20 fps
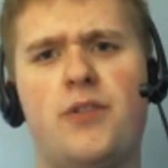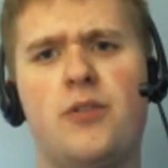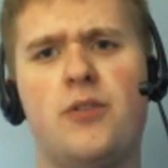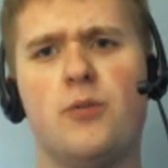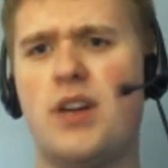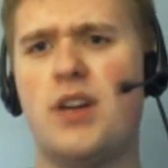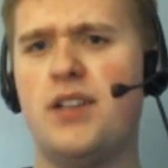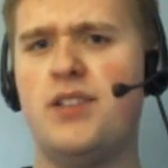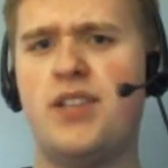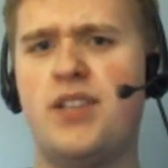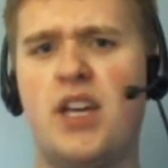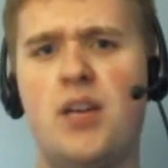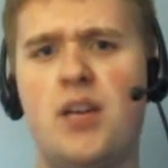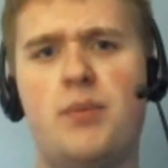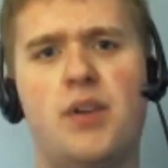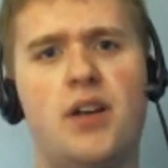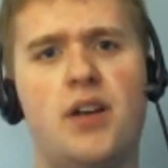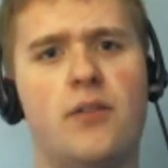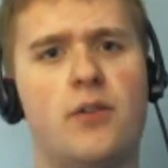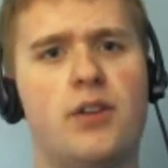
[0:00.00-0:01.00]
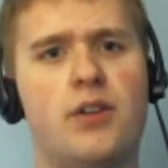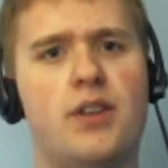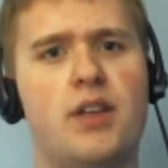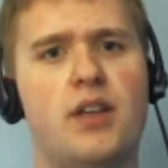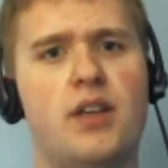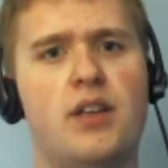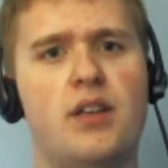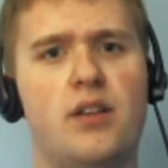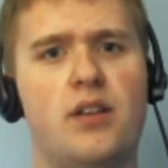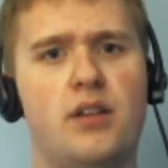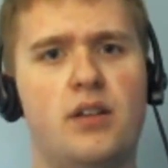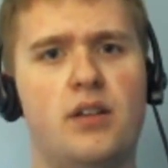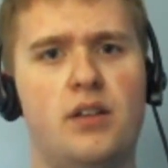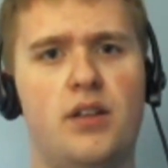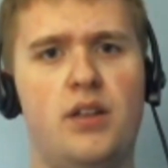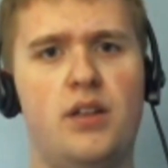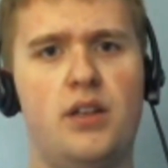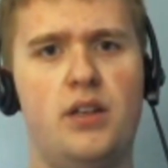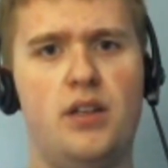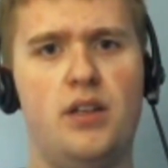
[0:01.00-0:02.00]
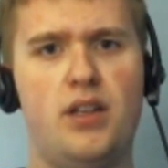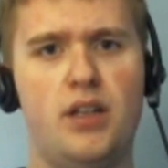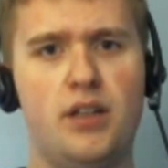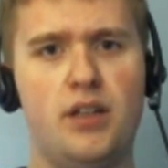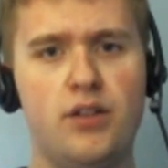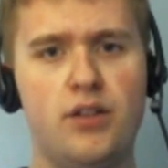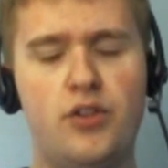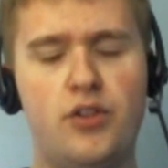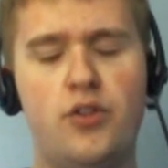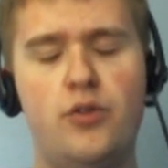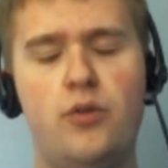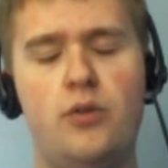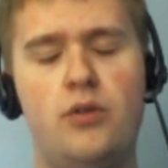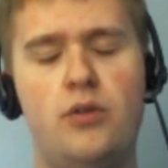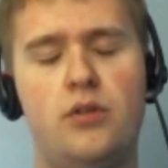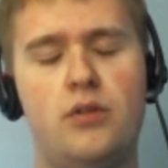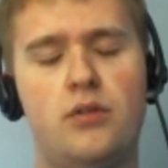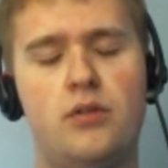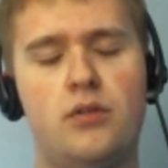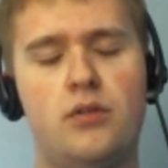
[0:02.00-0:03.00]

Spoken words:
red tape and everything into